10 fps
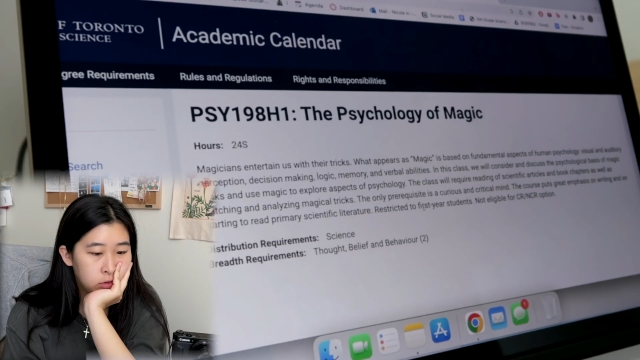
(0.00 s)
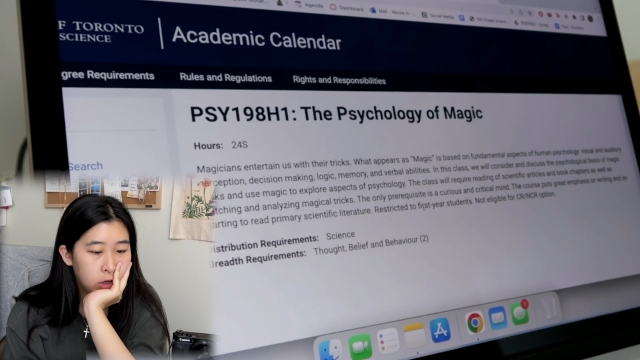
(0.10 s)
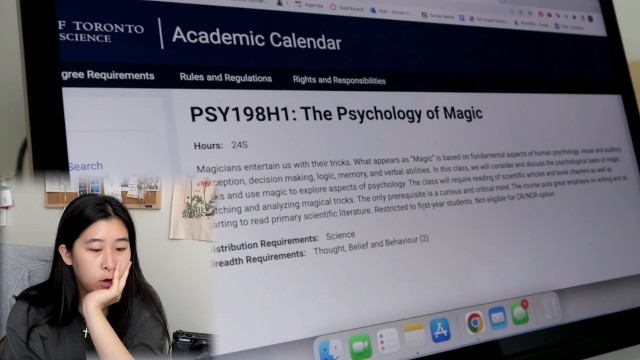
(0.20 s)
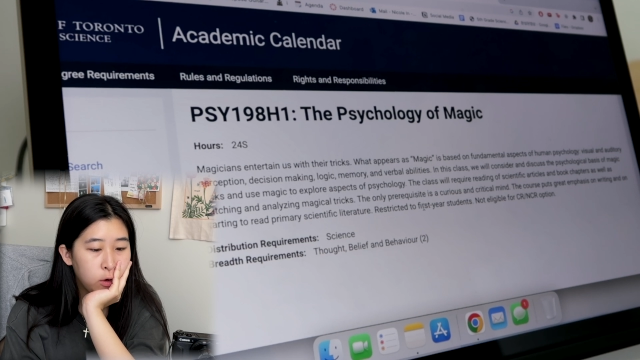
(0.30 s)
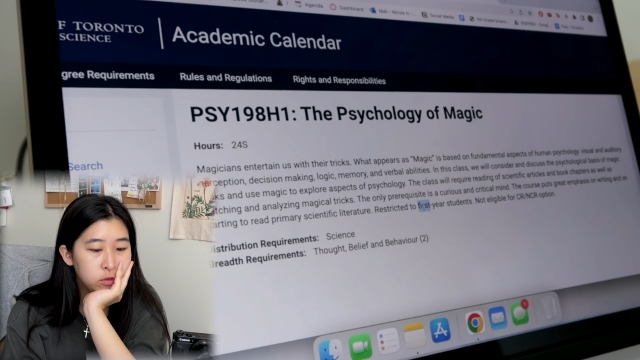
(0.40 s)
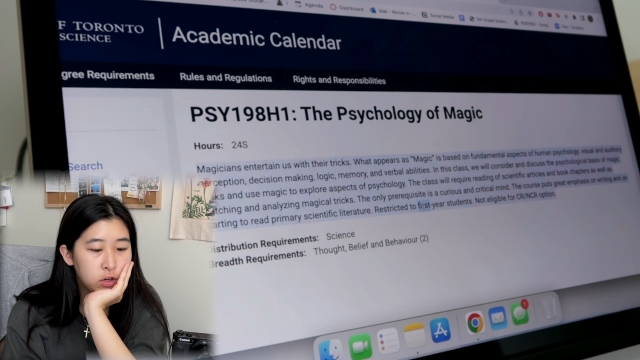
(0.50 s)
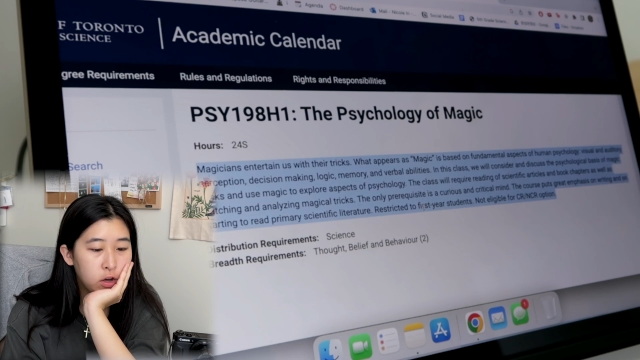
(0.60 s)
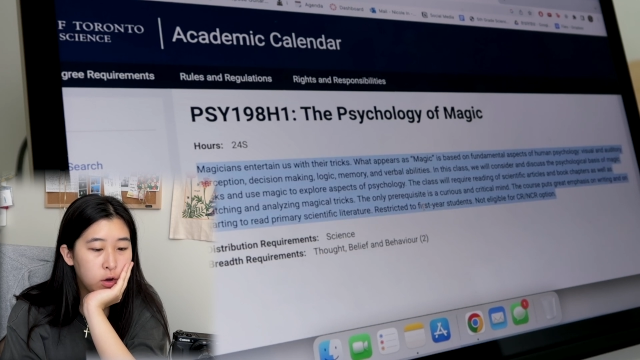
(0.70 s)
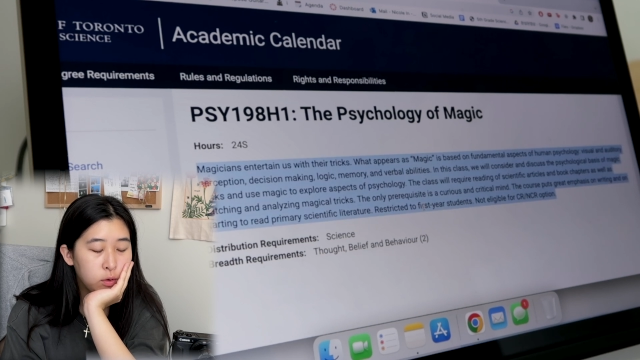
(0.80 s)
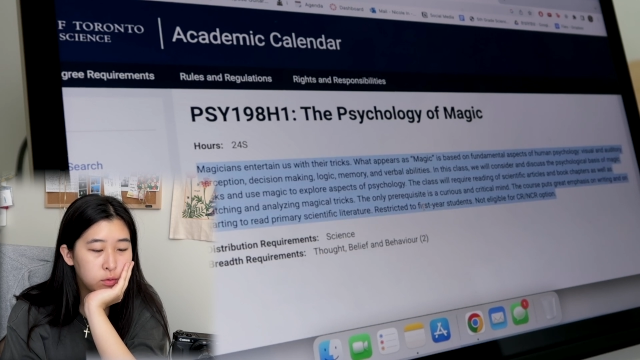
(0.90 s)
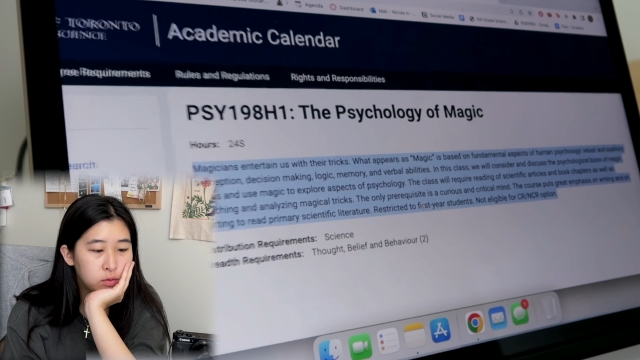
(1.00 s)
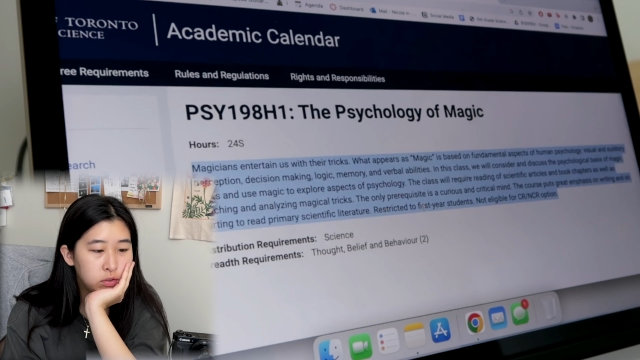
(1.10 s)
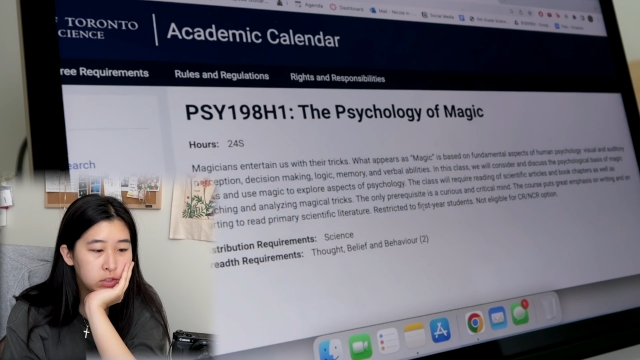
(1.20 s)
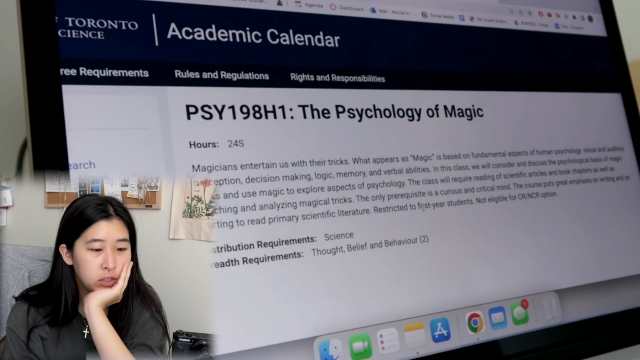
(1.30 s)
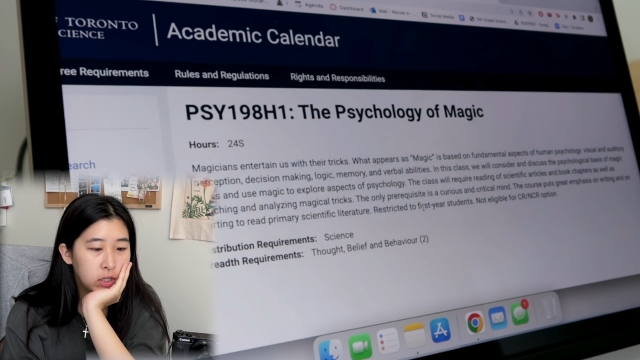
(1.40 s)
Oh no!
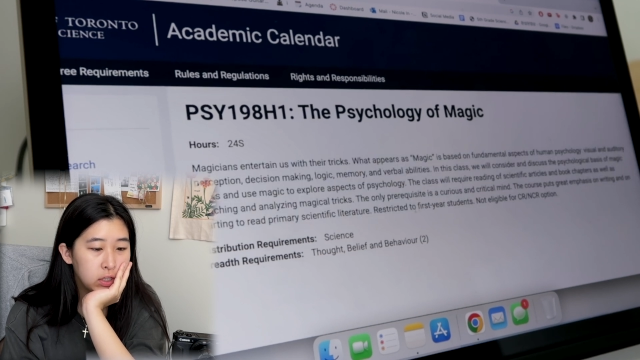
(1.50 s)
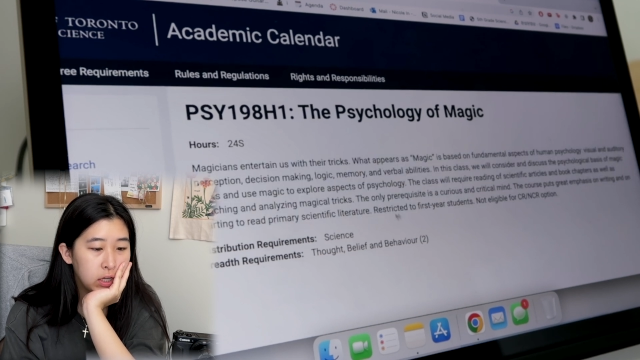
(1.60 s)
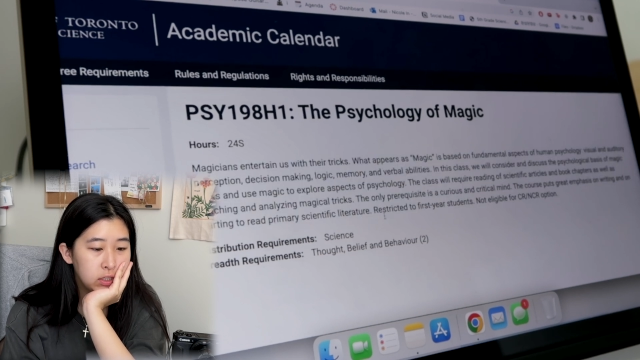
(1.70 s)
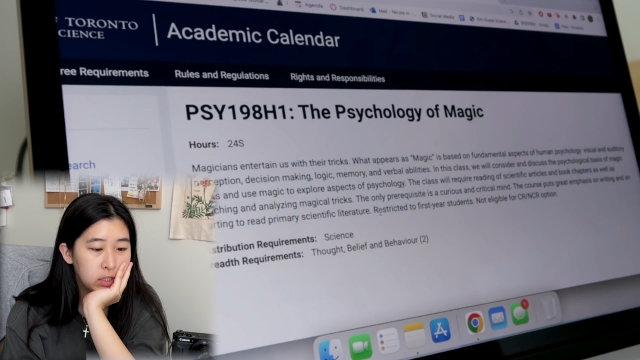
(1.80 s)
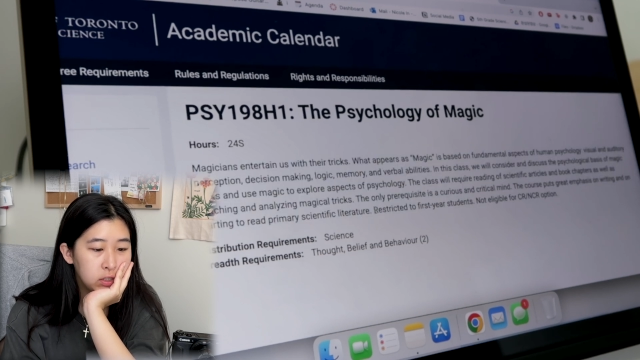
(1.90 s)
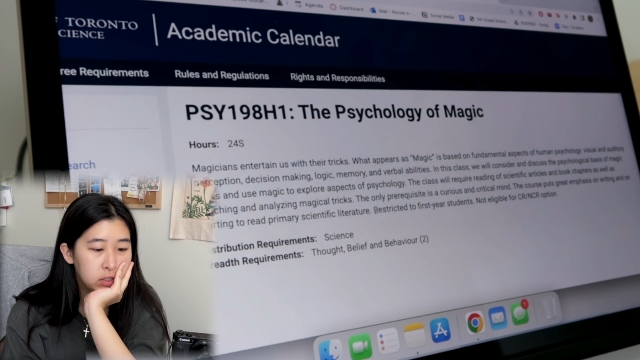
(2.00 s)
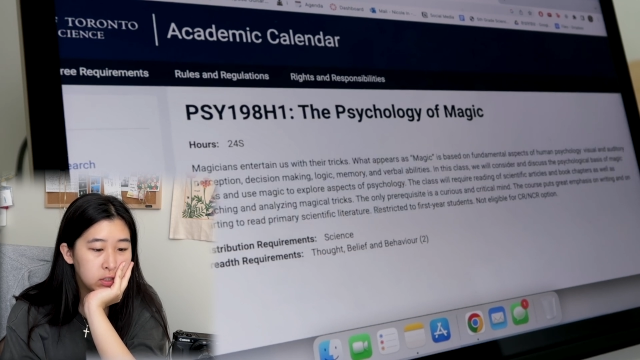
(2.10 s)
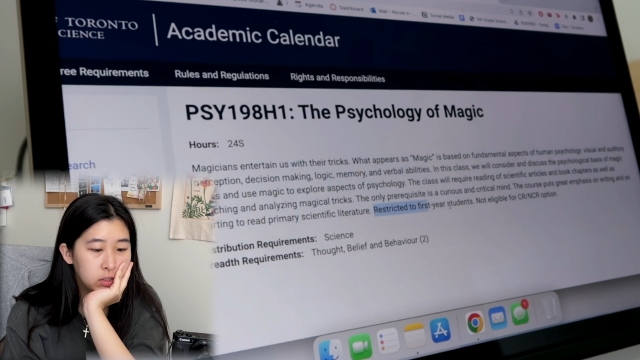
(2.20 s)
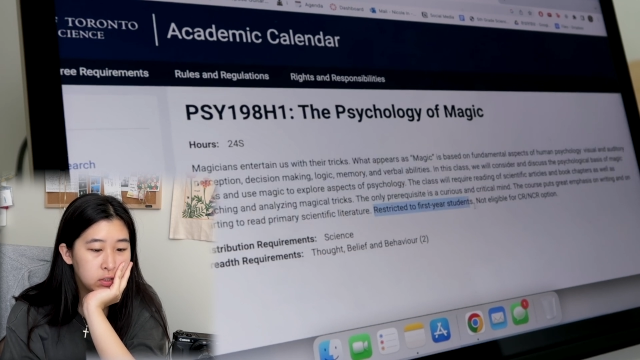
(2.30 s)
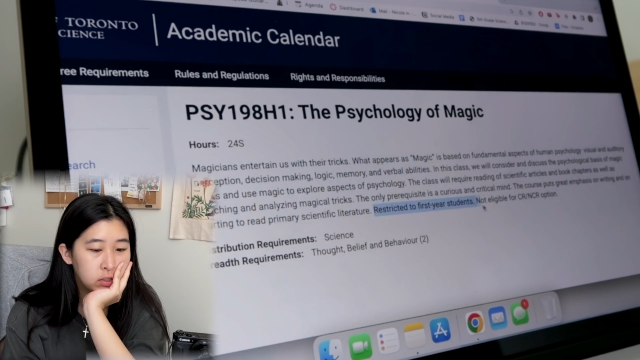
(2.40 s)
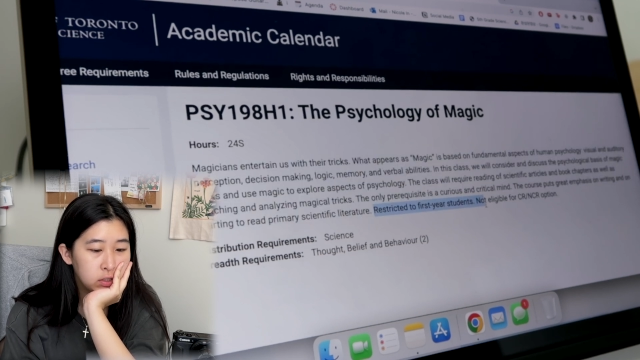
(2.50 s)
I can't take this.